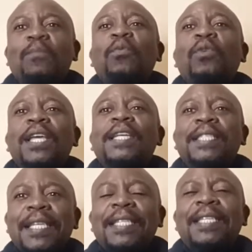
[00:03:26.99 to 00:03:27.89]
will
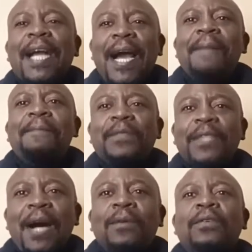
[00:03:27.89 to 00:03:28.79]
indeed come
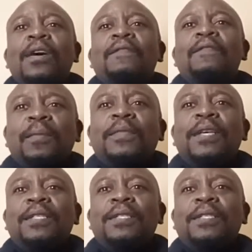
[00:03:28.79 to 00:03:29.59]
down from the